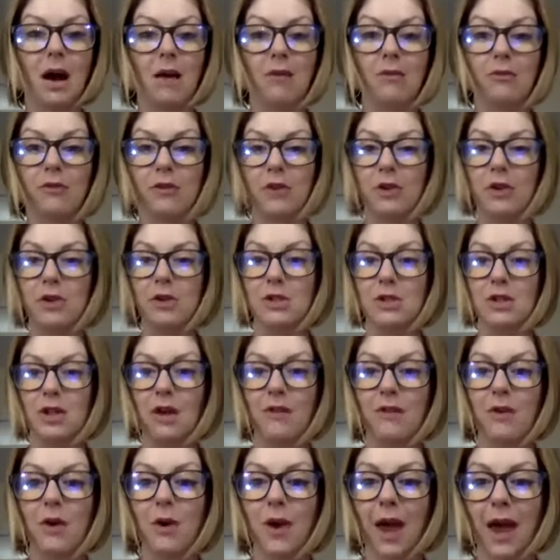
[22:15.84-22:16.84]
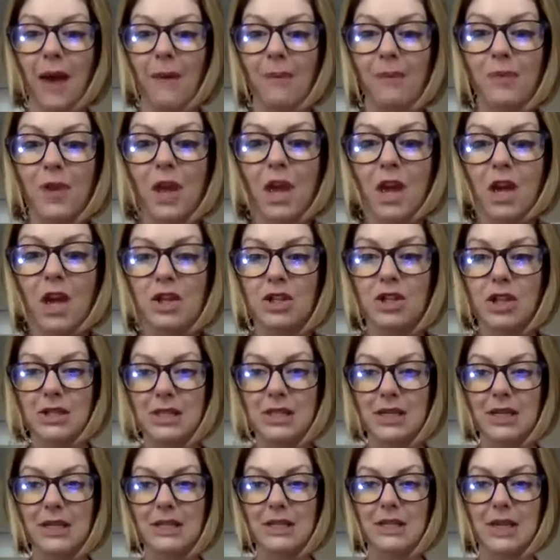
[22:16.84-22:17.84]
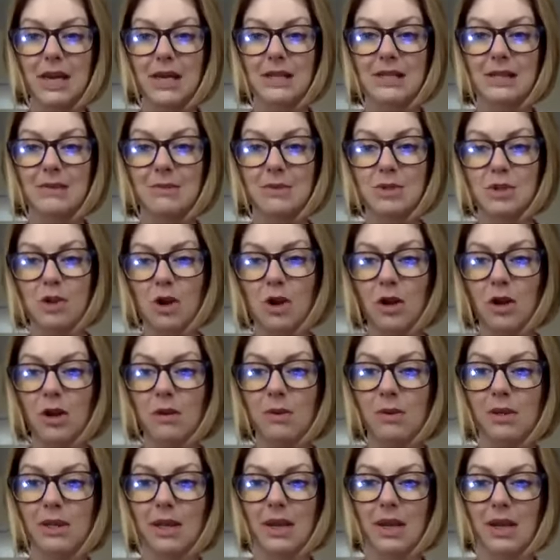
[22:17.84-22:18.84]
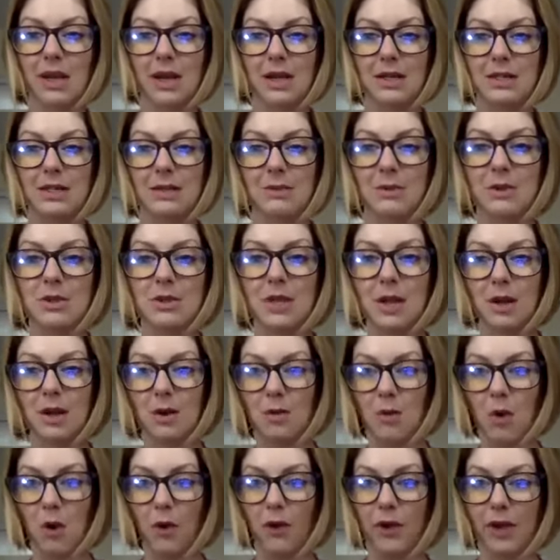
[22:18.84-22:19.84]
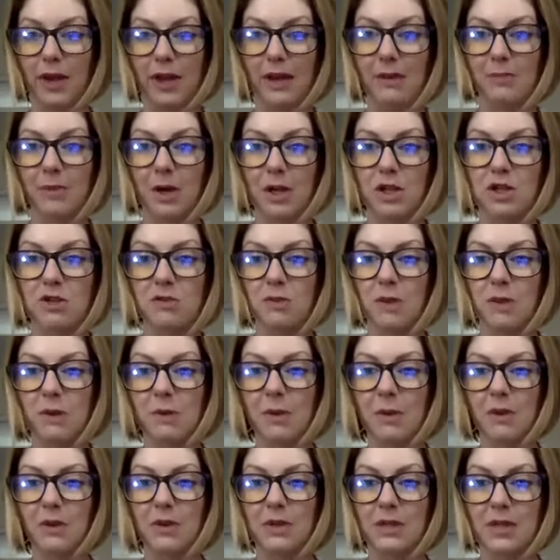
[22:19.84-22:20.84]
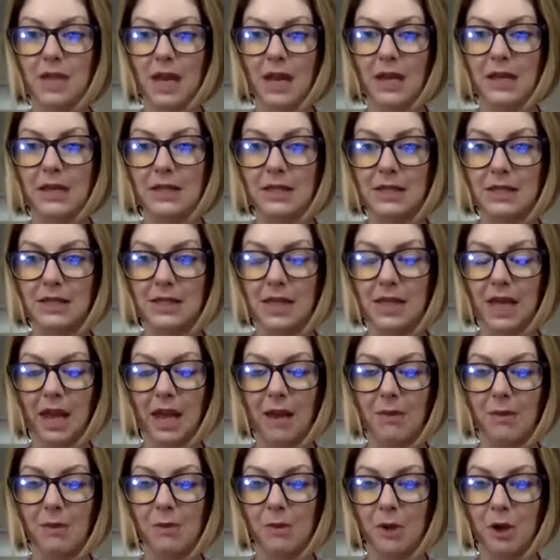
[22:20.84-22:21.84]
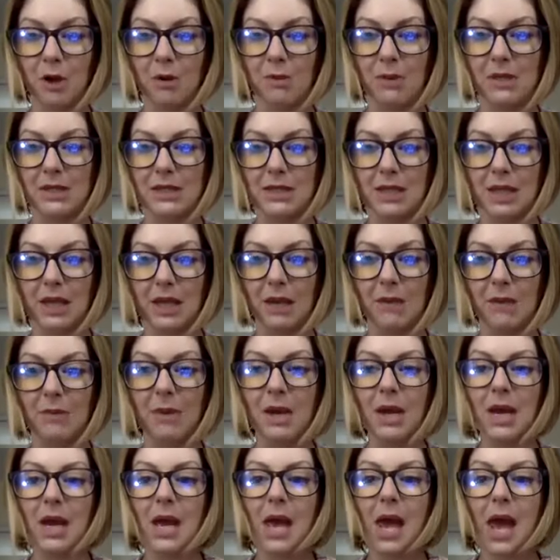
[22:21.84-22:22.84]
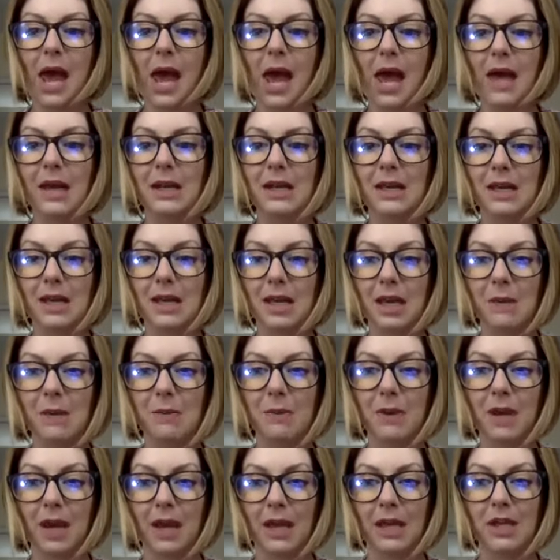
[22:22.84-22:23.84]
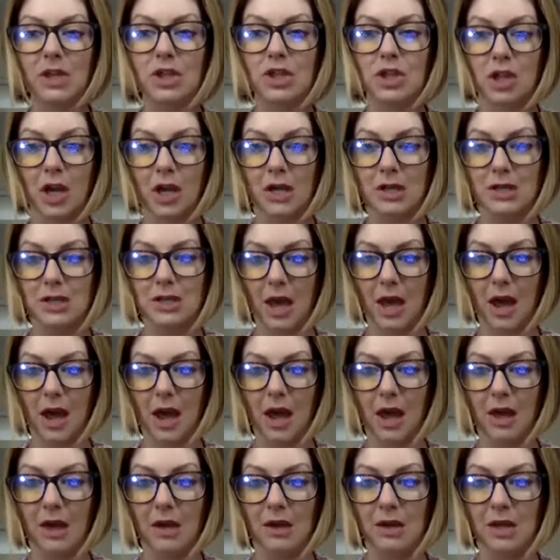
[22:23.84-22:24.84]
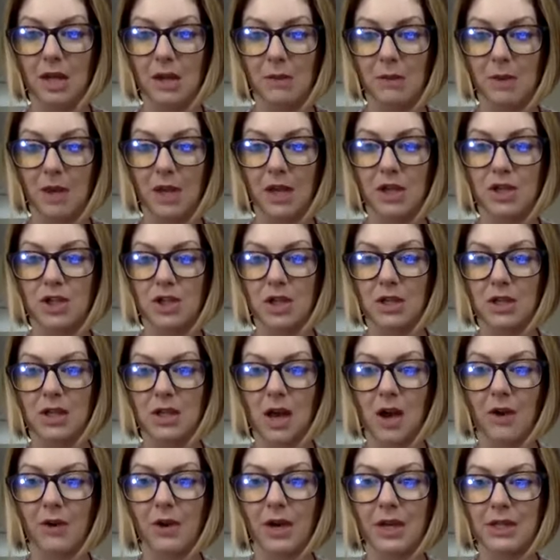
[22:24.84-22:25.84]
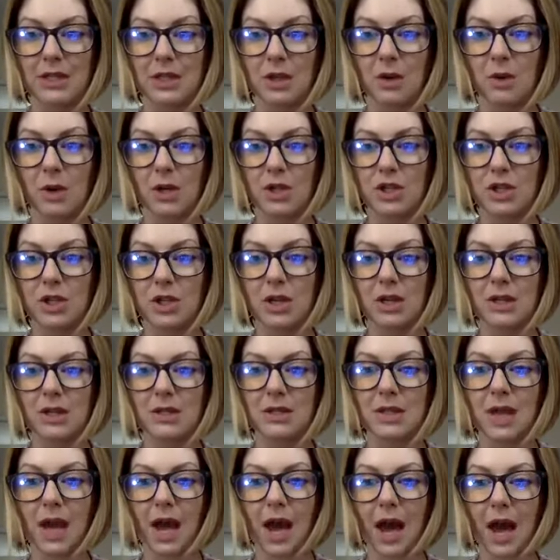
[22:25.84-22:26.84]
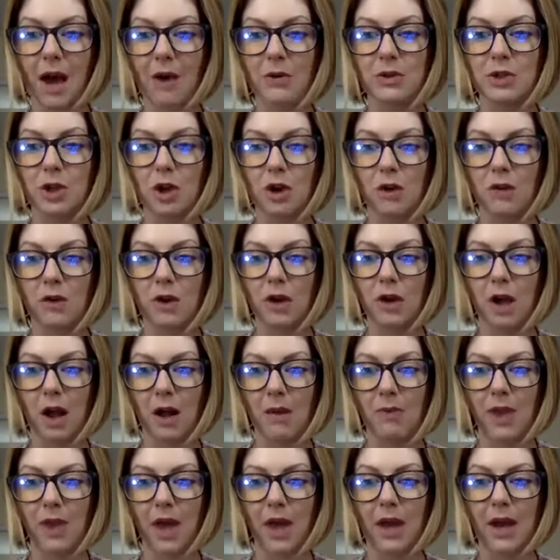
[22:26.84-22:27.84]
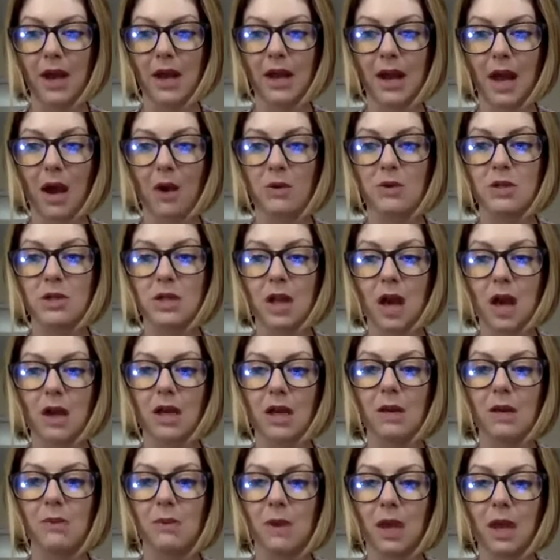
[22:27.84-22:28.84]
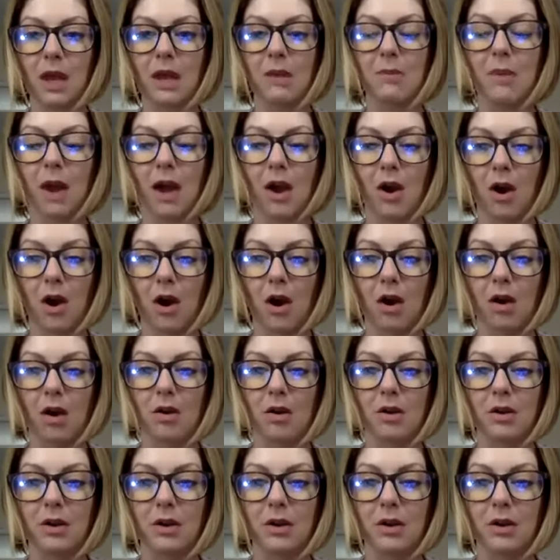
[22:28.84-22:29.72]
for yourself. Okay. Jessica says, I'm struggling with getting customers and enrolling. A bunch of people are saying it's a scam and pyramid scheme and keep getting shut down. Guess the question is how to overcome that and how to not keep getting my heart